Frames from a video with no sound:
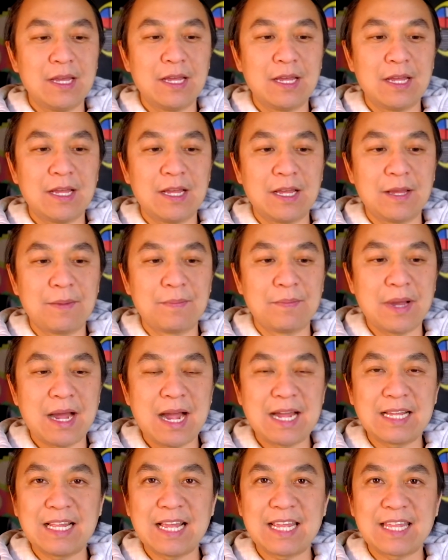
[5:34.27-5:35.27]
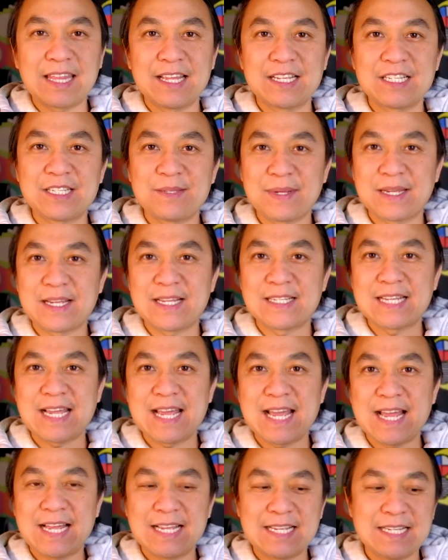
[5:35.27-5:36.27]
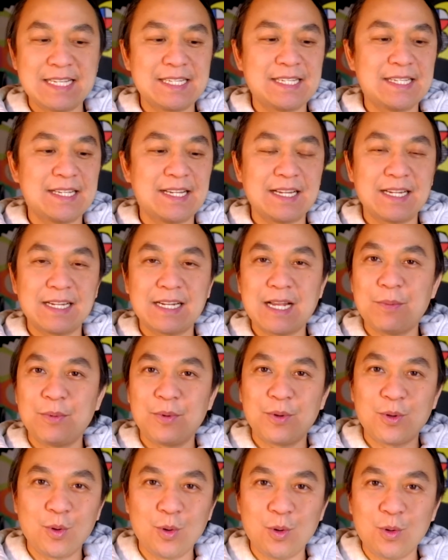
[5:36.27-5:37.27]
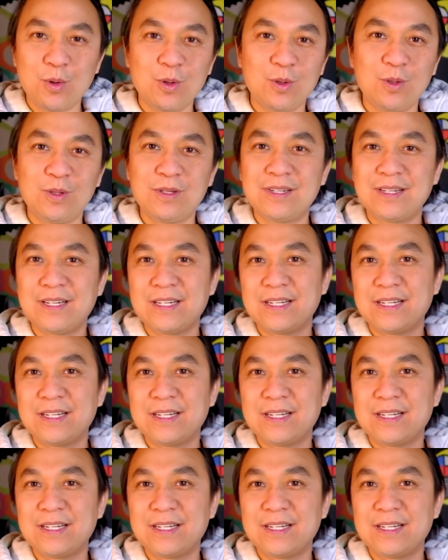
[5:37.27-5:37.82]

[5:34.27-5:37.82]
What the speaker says: I like this because it has a couple cool